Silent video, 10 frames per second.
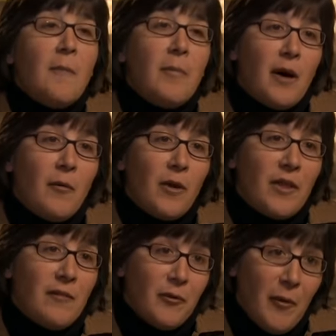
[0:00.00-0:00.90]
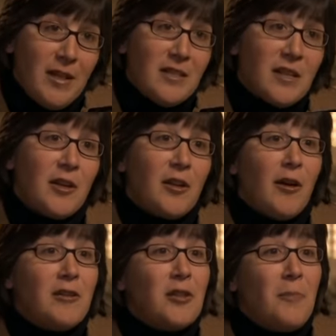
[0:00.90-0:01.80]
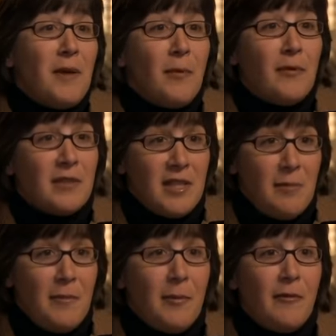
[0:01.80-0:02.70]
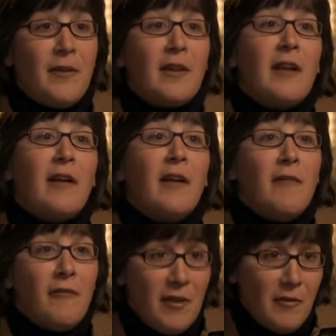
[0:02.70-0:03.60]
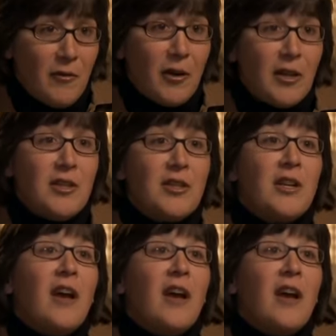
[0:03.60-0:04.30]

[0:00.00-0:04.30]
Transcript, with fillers: But with influenza, you'll also people see people feeling feverish,